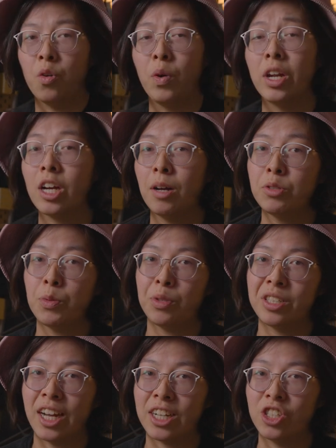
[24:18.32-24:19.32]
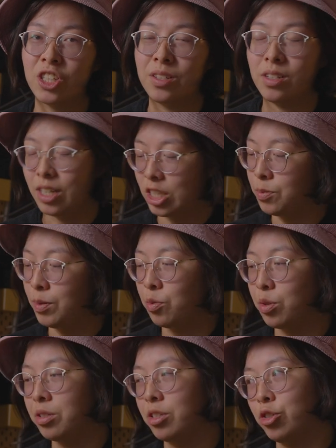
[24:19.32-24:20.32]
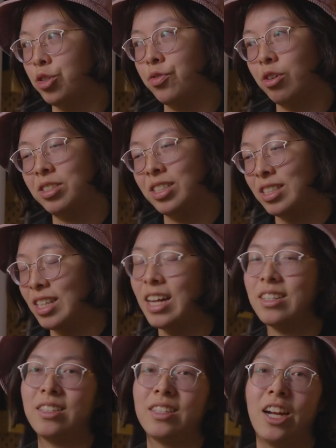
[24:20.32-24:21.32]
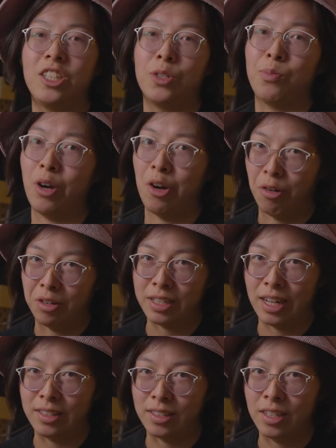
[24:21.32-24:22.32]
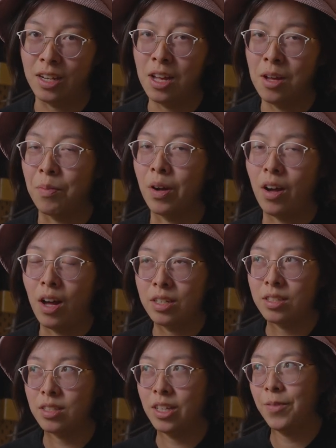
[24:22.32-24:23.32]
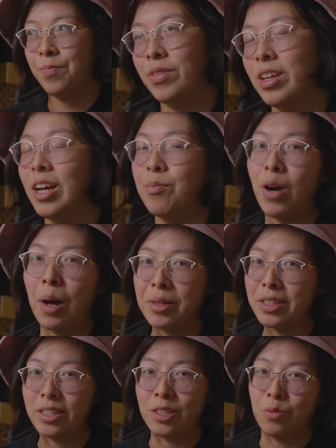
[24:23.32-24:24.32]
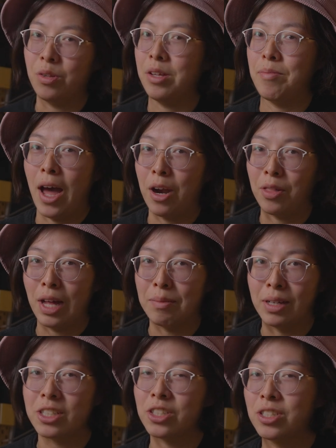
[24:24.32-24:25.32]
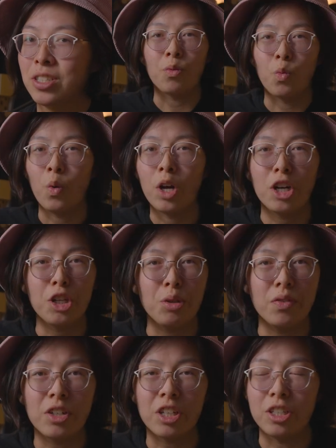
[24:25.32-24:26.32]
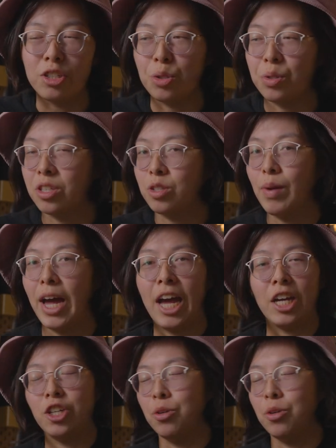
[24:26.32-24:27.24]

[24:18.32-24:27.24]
When it comes to protection, let's be real, the Traverse is not designed to prioritize it, but honestly, it probably doesn't really matter that much. What are you even gonna do with this bag?